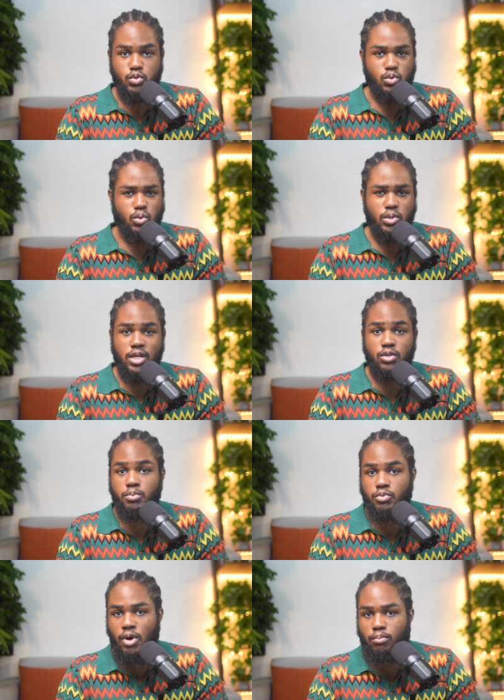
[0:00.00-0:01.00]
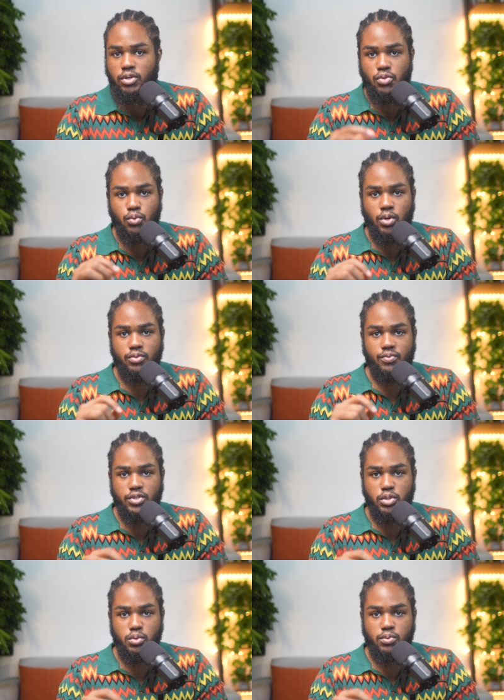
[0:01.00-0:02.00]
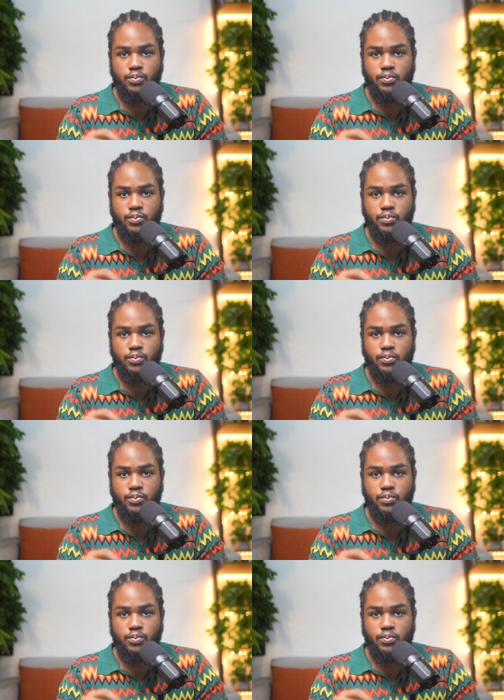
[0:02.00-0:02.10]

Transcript: so you don't end up rambling throughout the video.